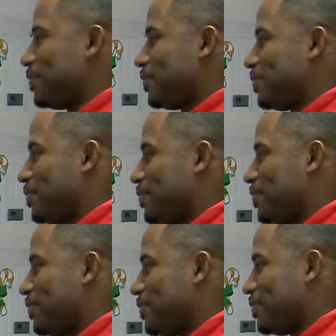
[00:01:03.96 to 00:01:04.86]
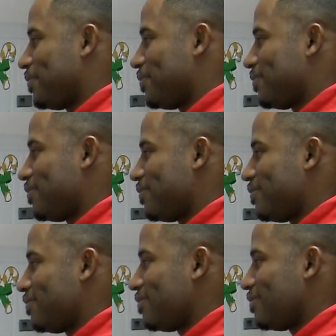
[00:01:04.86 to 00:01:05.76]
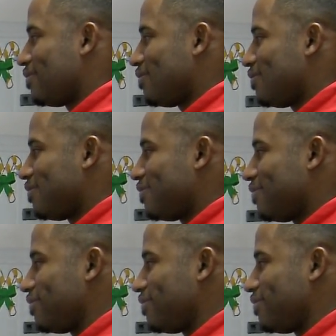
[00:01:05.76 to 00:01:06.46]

No words are spoken by the person on screen.